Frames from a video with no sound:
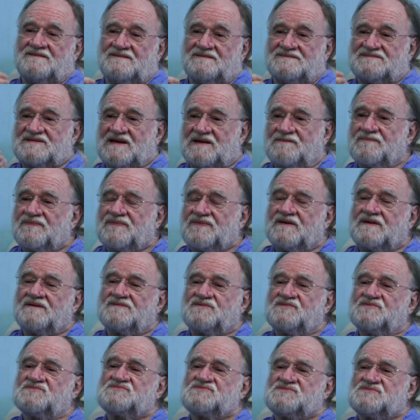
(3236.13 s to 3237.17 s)
something
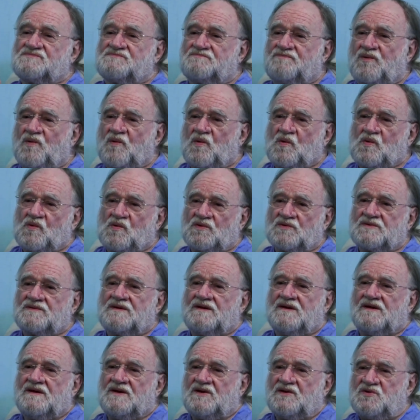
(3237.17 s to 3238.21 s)
to support
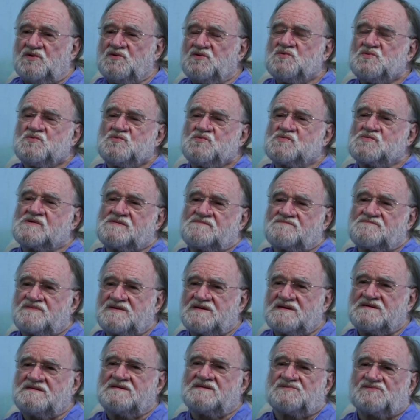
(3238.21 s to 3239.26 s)
you
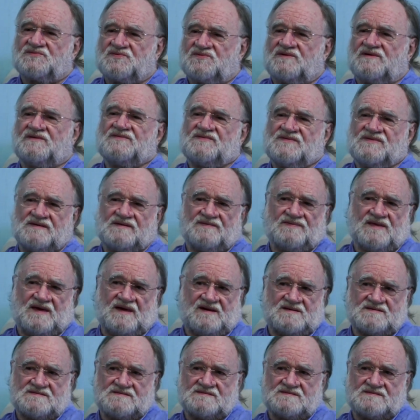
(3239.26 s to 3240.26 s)
completely trusting that.